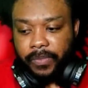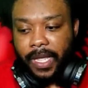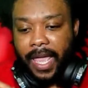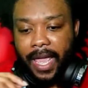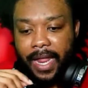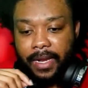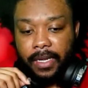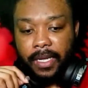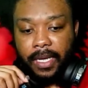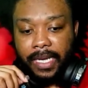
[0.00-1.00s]
And
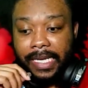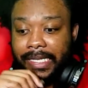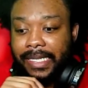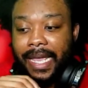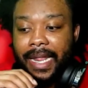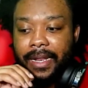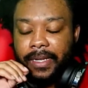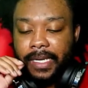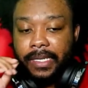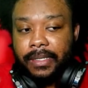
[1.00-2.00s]
he said
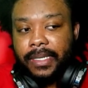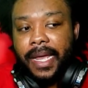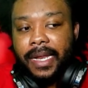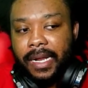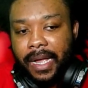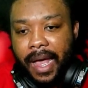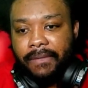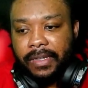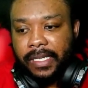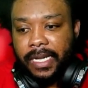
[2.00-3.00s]
he said in the
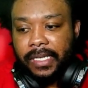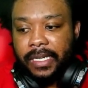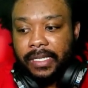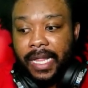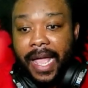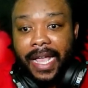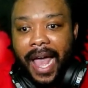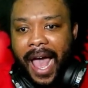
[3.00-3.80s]
conversation is like